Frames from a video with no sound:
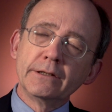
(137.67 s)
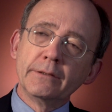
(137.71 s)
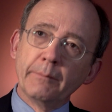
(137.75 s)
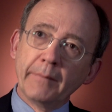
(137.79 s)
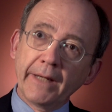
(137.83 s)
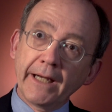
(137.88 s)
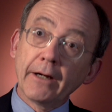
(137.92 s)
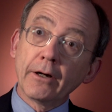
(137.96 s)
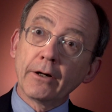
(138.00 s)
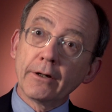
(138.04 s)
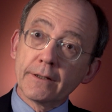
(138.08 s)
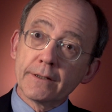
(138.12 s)

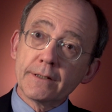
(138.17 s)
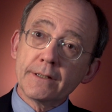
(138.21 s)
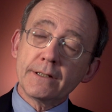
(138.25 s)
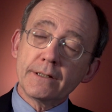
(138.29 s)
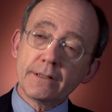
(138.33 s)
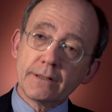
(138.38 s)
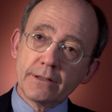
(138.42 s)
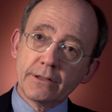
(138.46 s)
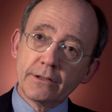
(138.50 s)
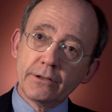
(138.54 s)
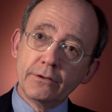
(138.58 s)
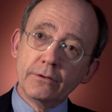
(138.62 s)

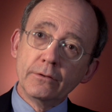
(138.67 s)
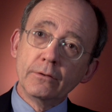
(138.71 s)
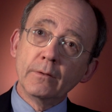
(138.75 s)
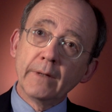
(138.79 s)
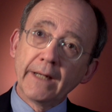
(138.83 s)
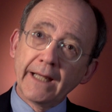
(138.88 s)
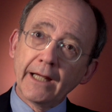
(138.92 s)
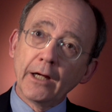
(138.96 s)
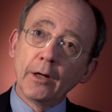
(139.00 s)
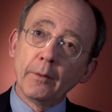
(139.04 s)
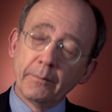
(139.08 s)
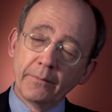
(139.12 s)
parents to
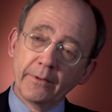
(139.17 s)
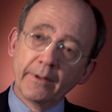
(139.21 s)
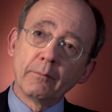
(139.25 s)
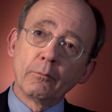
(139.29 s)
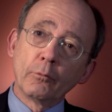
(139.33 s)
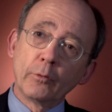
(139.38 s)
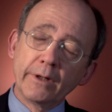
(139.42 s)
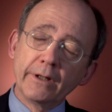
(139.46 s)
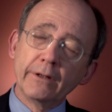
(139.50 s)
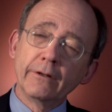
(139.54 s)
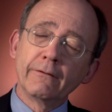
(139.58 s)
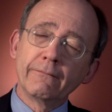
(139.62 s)
help
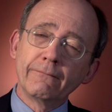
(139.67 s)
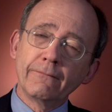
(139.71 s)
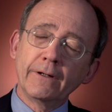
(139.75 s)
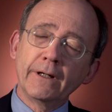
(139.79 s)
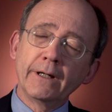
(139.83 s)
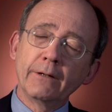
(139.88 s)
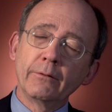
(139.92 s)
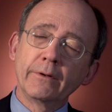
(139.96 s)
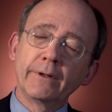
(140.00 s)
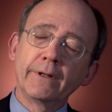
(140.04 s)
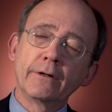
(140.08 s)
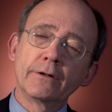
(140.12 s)
them
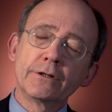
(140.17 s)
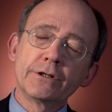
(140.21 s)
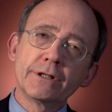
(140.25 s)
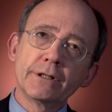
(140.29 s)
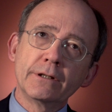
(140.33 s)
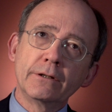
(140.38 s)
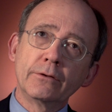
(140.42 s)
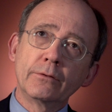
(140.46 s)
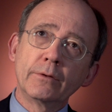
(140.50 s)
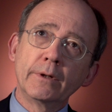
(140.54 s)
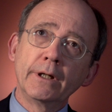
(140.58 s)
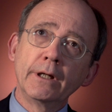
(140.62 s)
reunify with their
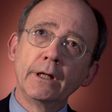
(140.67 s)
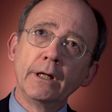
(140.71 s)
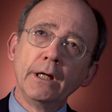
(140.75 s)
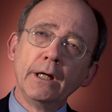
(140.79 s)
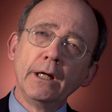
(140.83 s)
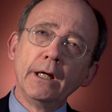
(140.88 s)
children.